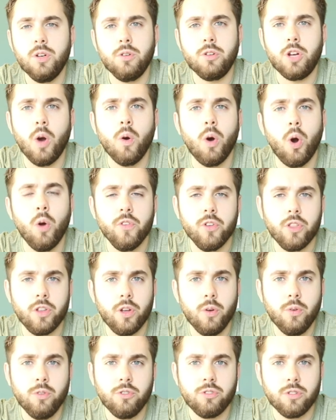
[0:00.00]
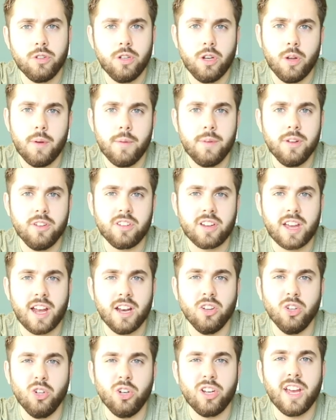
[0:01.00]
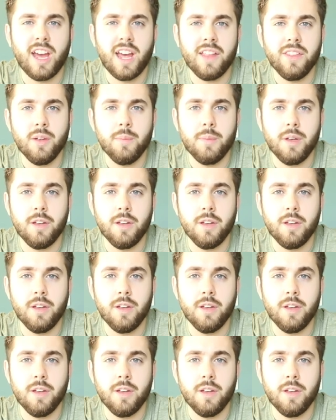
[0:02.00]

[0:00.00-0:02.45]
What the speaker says: go over those. Maybe just kind of look at them.